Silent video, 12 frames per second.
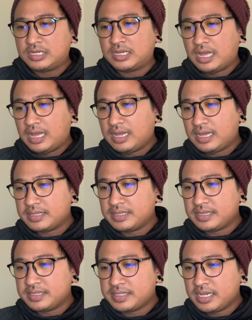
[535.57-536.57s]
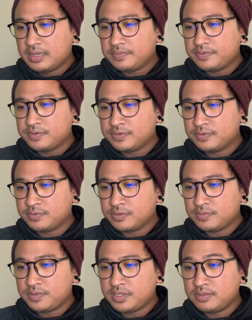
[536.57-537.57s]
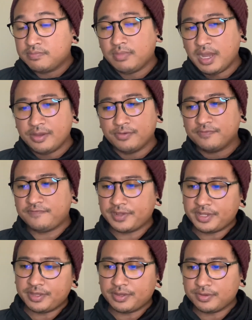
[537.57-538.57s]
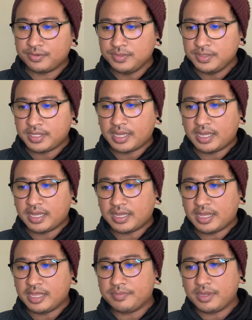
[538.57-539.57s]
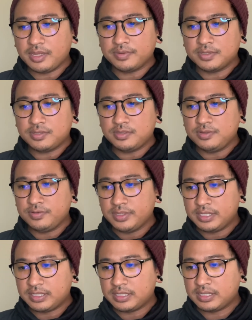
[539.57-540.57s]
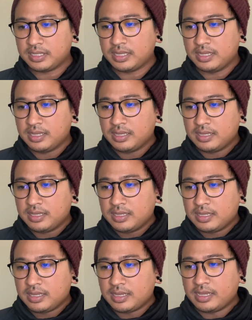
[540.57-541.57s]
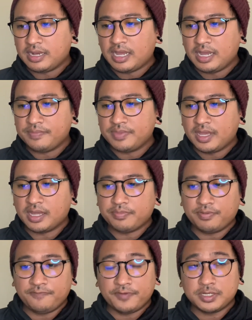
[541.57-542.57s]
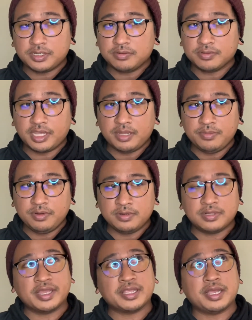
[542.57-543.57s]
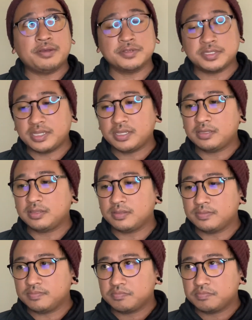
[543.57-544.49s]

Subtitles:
The example would be my own videos. I am able to do it, and I am not a professional gamer, like I was saying